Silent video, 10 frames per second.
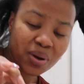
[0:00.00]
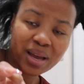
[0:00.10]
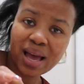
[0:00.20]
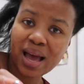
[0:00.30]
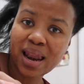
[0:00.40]

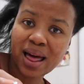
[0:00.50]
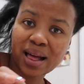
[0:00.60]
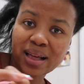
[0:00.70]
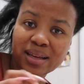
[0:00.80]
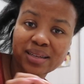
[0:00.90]
I
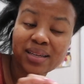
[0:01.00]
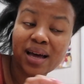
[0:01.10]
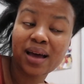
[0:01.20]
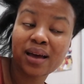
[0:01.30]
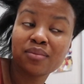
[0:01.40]

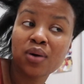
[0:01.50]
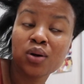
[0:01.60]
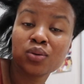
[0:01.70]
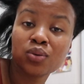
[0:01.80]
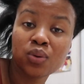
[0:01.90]
am
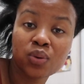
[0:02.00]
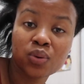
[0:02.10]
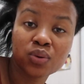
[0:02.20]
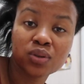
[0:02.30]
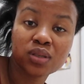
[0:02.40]
so
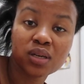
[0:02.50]
cold.